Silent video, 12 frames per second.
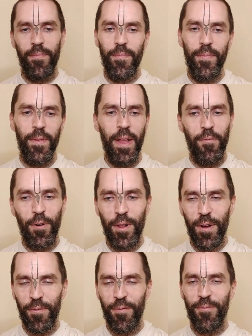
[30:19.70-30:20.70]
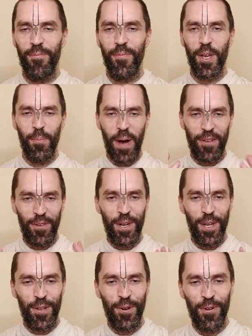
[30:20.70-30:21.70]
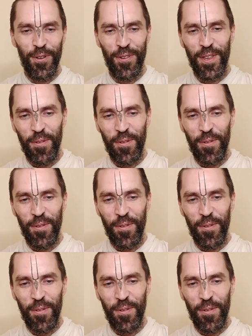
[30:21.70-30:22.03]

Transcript: level of capacity to receive.